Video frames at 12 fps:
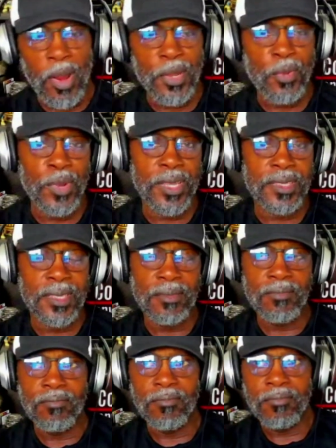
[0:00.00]
of the reason,
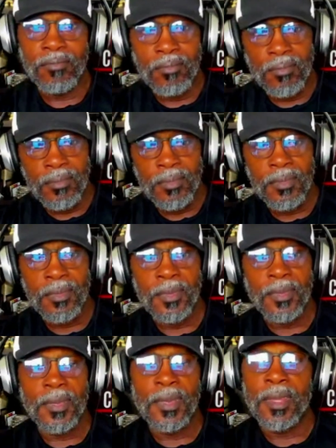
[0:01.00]

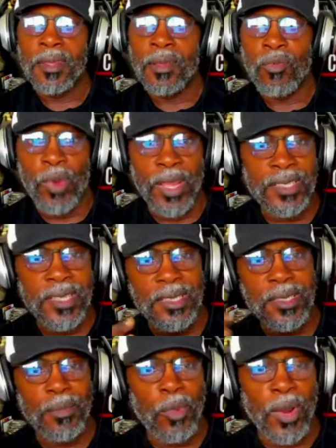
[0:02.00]

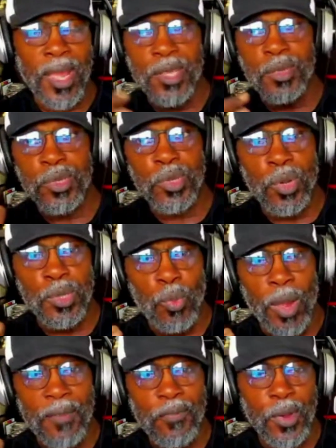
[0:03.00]
racism or hatred towards
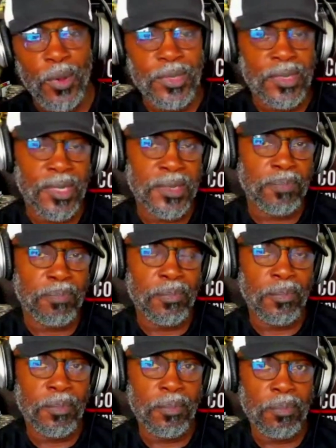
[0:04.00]
white folks is
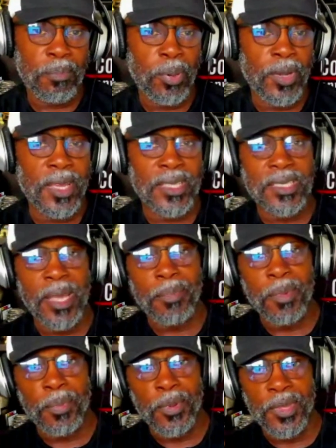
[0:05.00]
pretty
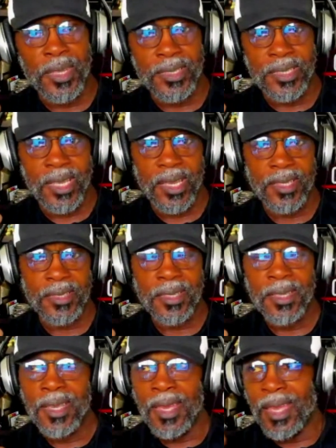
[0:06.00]
acceptable these days.
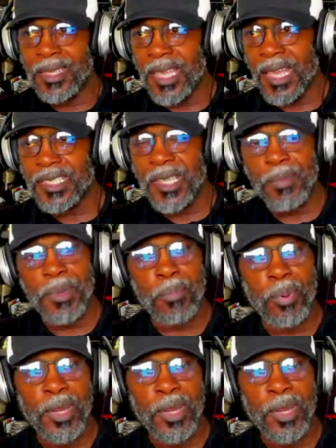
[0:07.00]
It takes something pretty